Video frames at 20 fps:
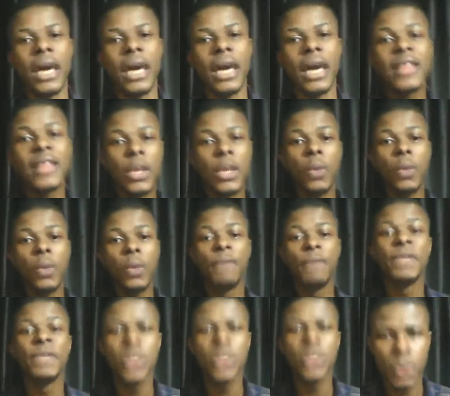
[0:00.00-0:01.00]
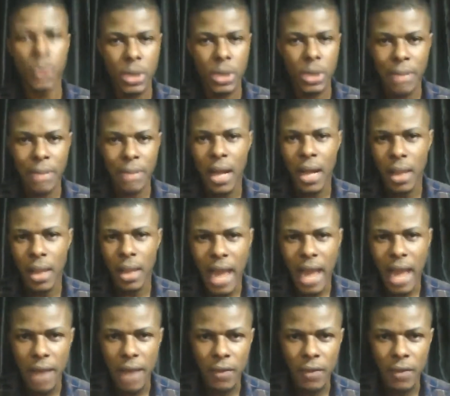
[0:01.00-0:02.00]
ethical views about
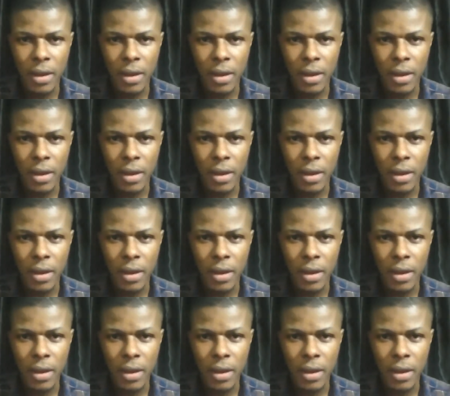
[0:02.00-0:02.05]
life,